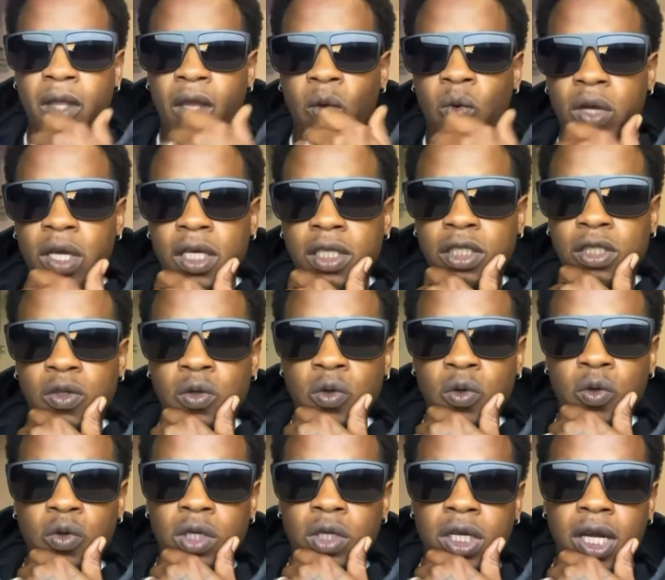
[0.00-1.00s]
we in
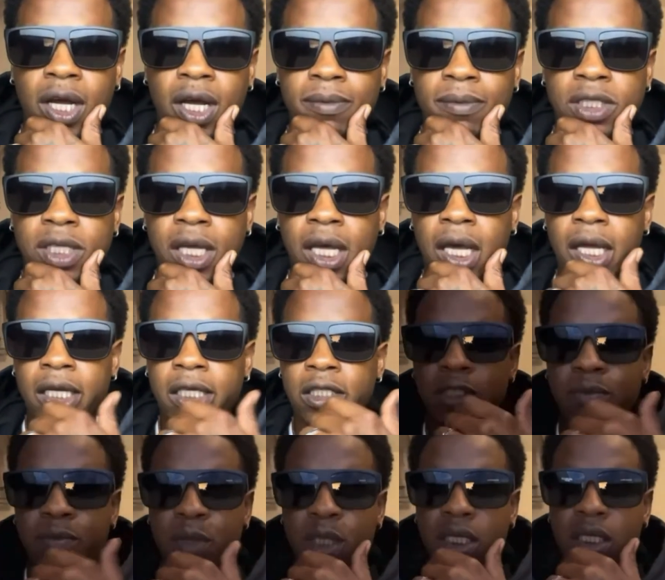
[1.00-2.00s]
school, you know what I'm saying? It's
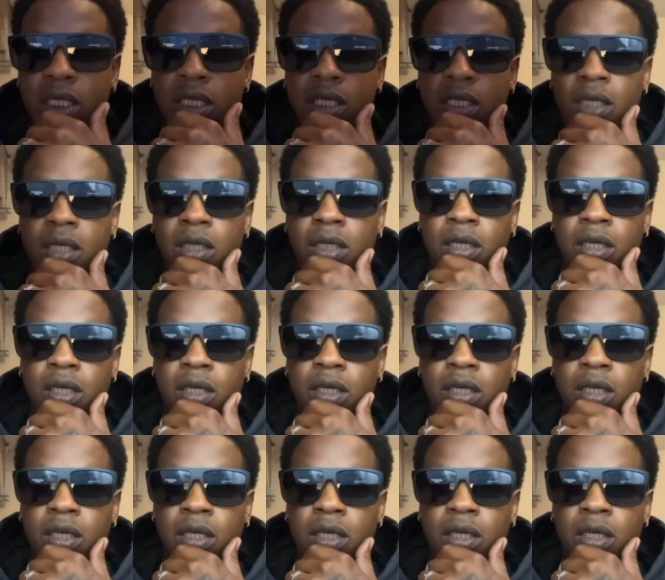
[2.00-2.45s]
me,